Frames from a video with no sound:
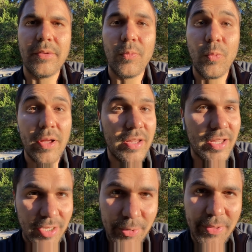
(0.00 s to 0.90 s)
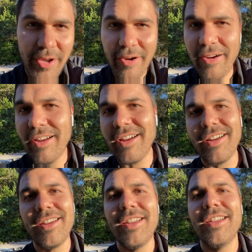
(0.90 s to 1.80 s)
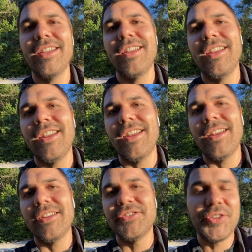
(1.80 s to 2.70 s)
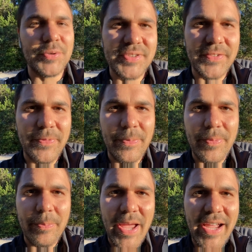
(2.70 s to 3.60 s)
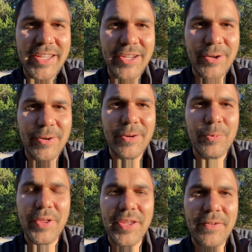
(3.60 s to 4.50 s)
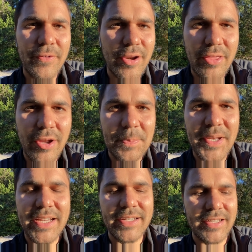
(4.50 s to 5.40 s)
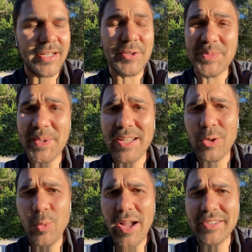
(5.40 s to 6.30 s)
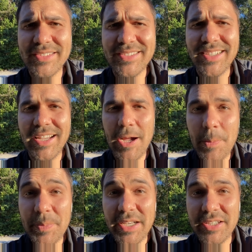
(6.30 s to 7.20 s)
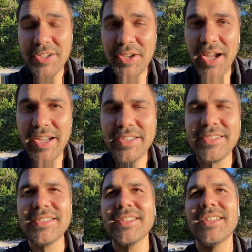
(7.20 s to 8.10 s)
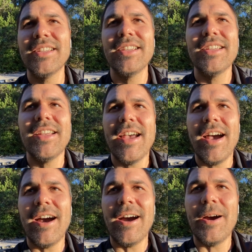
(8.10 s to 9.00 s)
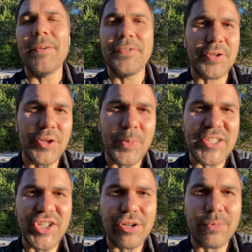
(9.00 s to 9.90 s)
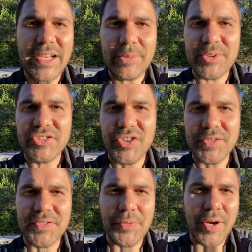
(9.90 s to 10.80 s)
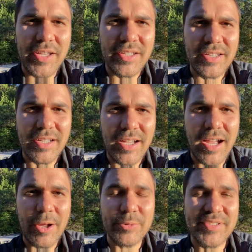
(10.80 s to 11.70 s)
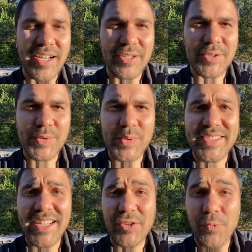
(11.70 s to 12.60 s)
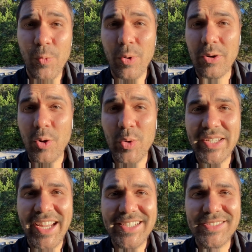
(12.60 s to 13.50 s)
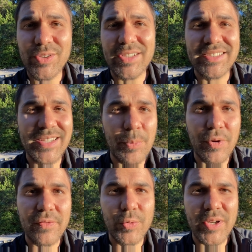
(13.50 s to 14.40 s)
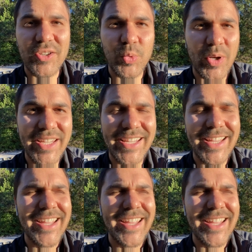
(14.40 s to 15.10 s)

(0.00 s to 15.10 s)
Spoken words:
Well, hello there. Joseph back here with you for another update. I know it's been a little while since I updated you guys. If you're new to my channel, my name is Joseph Rea. I was diagnosed with stage 4 colon cancer in December of 2020.